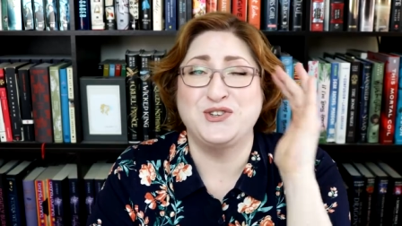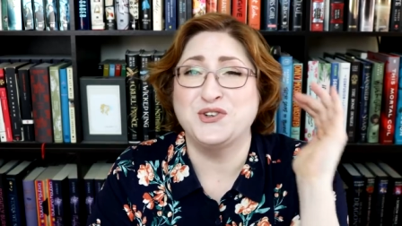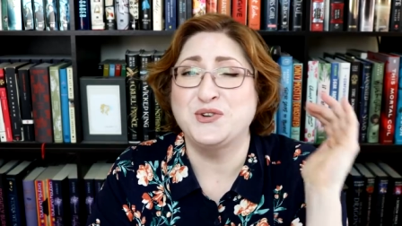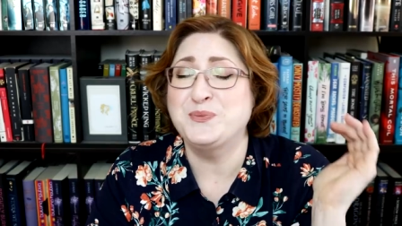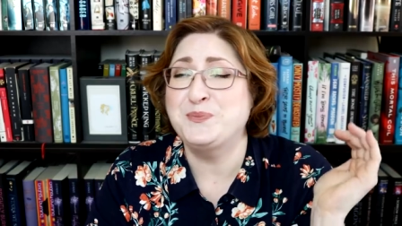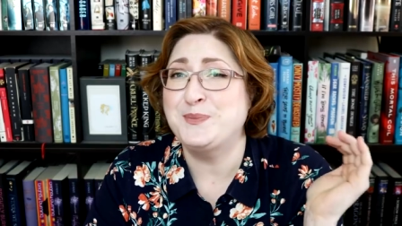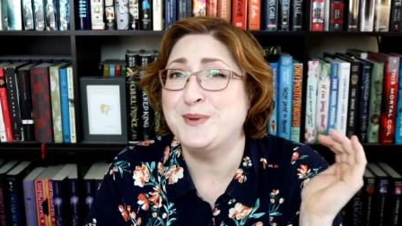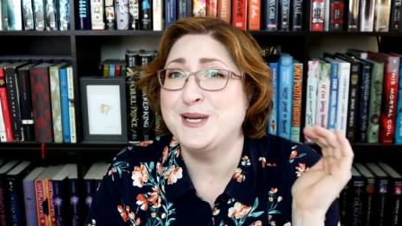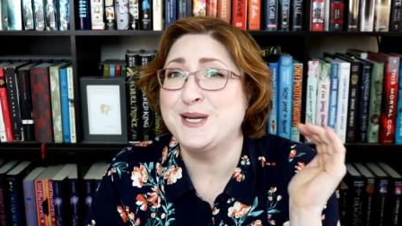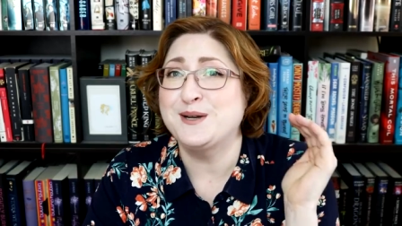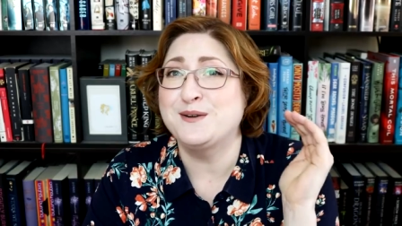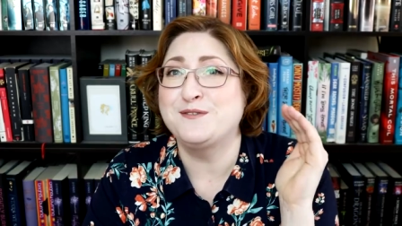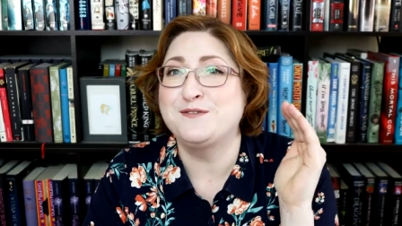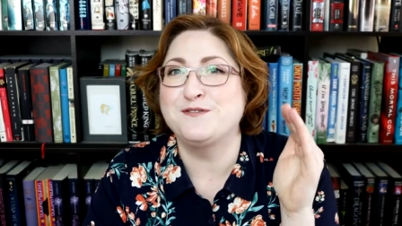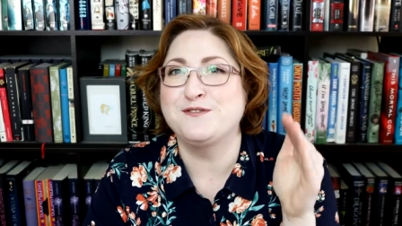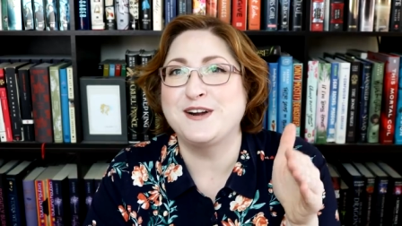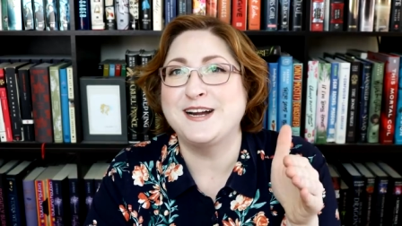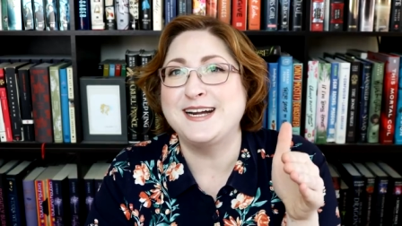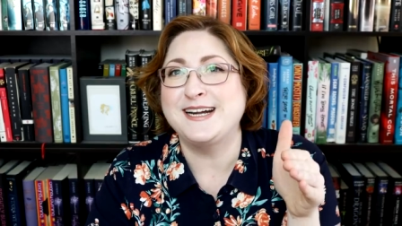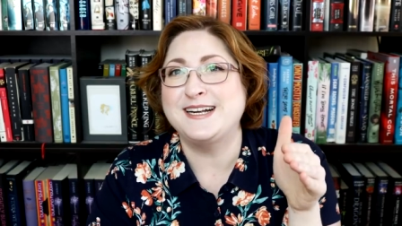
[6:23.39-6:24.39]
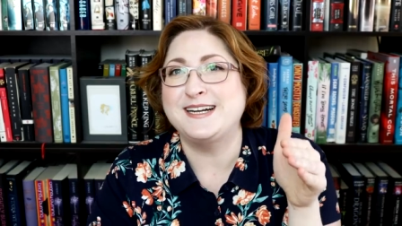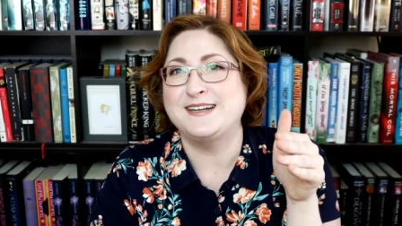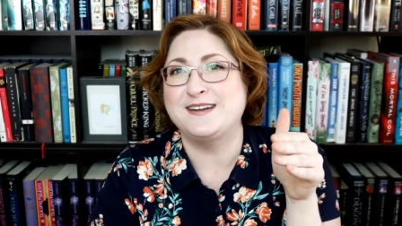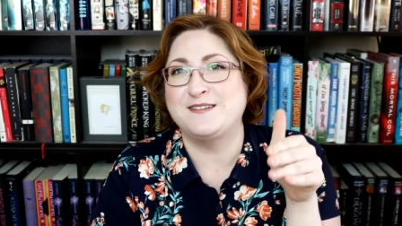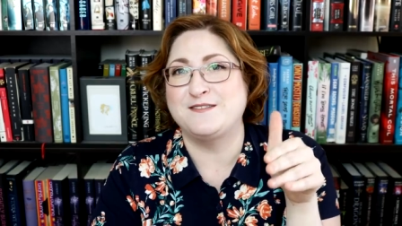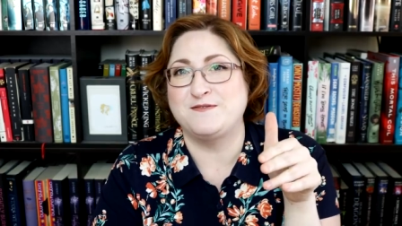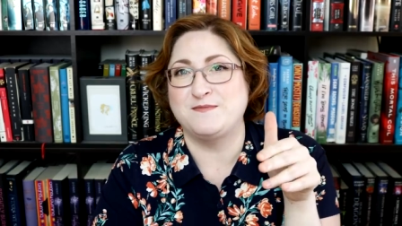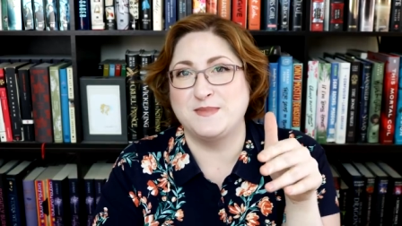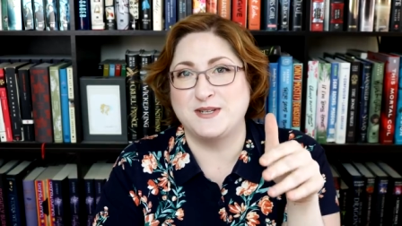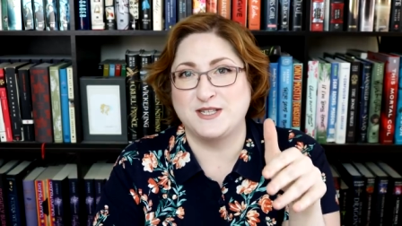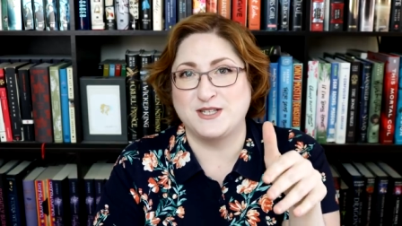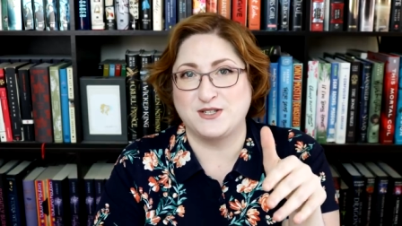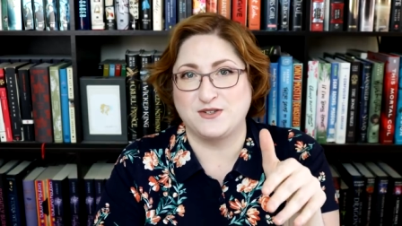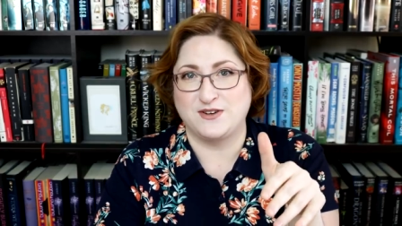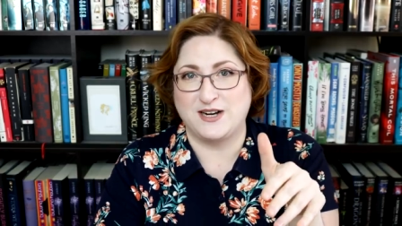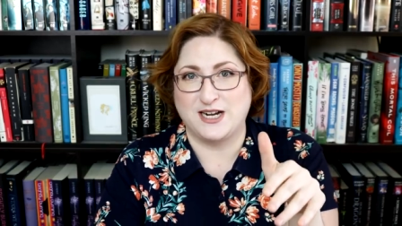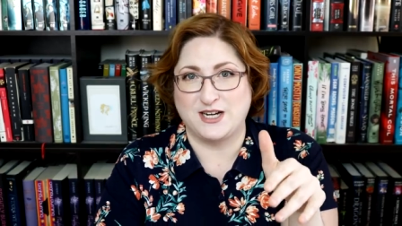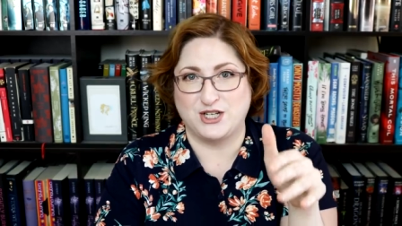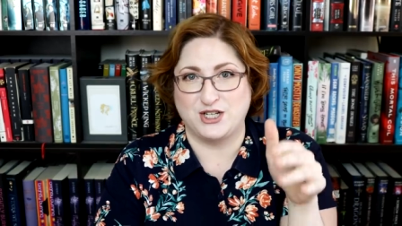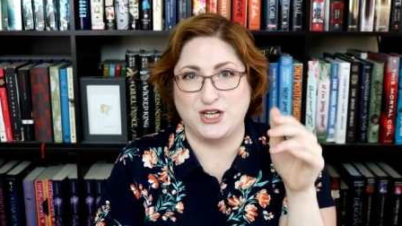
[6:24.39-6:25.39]
Don't be afraid of
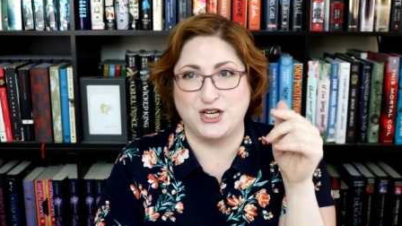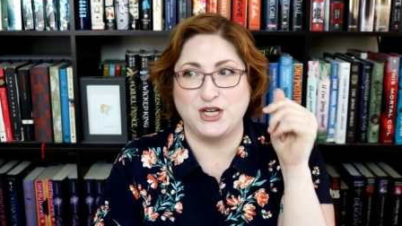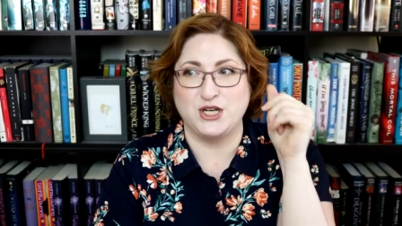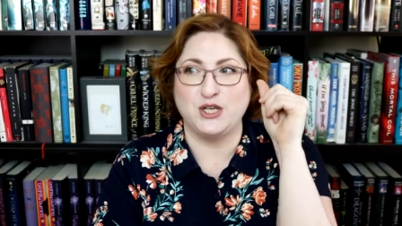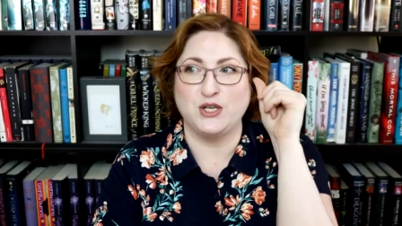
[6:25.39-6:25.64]
misdirection.